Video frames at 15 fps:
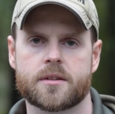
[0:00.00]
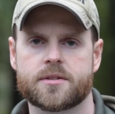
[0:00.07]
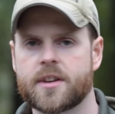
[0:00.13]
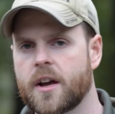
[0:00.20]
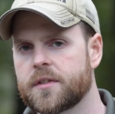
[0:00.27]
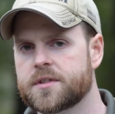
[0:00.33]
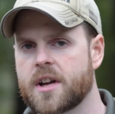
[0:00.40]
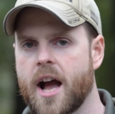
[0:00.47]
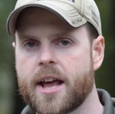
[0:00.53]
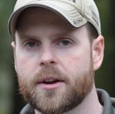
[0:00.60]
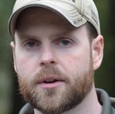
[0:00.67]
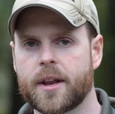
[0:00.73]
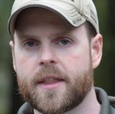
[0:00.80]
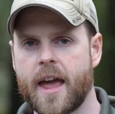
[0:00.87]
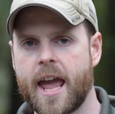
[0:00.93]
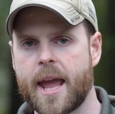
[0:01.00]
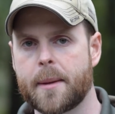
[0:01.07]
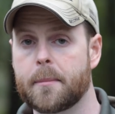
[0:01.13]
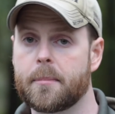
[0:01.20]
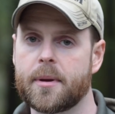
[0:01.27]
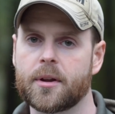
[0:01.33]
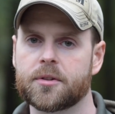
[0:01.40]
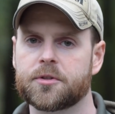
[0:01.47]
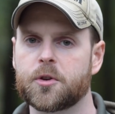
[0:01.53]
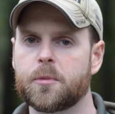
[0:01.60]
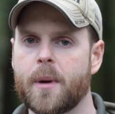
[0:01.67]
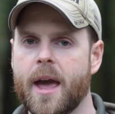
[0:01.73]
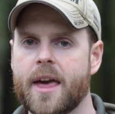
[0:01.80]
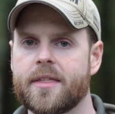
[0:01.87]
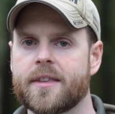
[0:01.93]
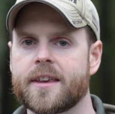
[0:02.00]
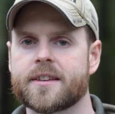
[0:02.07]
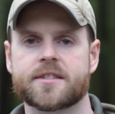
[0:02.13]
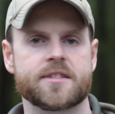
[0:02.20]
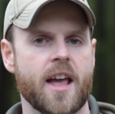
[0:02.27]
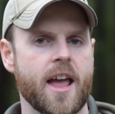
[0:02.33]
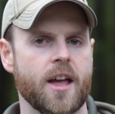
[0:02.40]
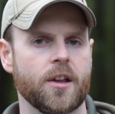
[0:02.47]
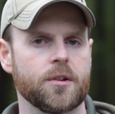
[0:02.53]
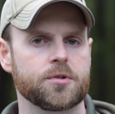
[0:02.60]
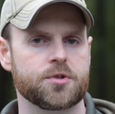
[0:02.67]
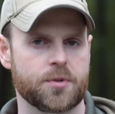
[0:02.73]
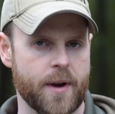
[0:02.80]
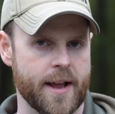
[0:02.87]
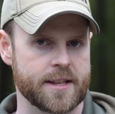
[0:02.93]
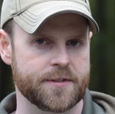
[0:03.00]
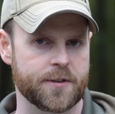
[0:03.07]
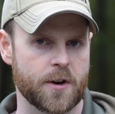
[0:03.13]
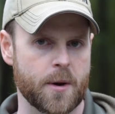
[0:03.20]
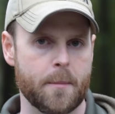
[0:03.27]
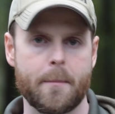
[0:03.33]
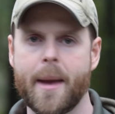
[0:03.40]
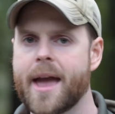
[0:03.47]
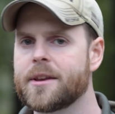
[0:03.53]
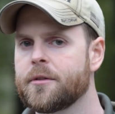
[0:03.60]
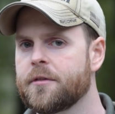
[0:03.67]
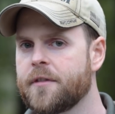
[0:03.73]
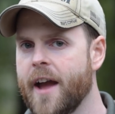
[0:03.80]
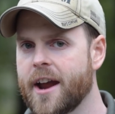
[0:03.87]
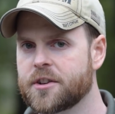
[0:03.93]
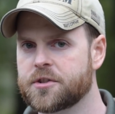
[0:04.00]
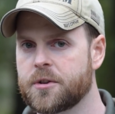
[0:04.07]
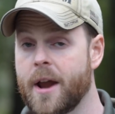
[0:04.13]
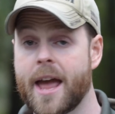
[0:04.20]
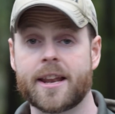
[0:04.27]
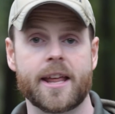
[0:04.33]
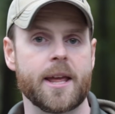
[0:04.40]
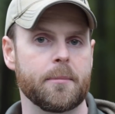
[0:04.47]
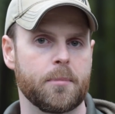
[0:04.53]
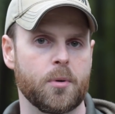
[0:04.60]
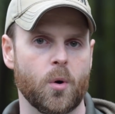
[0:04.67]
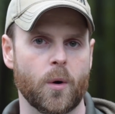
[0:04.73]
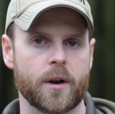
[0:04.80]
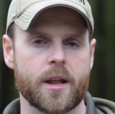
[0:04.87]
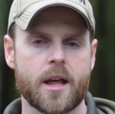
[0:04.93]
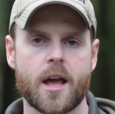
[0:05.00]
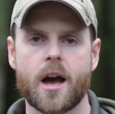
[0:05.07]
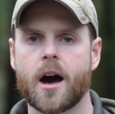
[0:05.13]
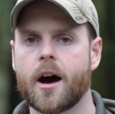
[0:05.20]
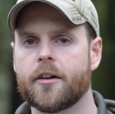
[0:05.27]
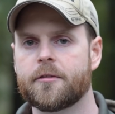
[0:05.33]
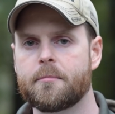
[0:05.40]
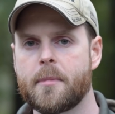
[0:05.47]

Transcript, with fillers: Self-titled a bill to ban the sale, transfer, manufacture, and import of